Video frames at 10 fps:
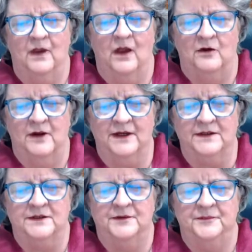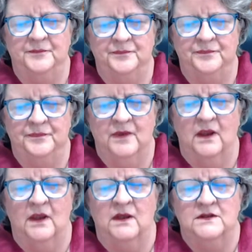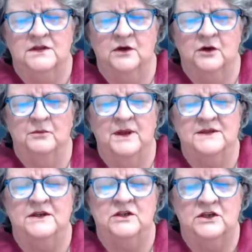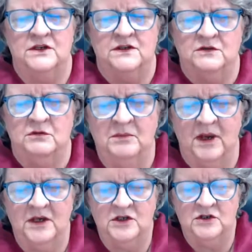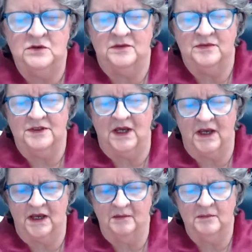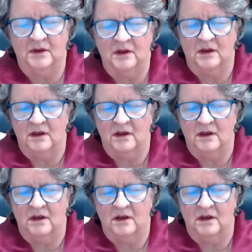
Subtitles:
All right. So her message is to remind you of a time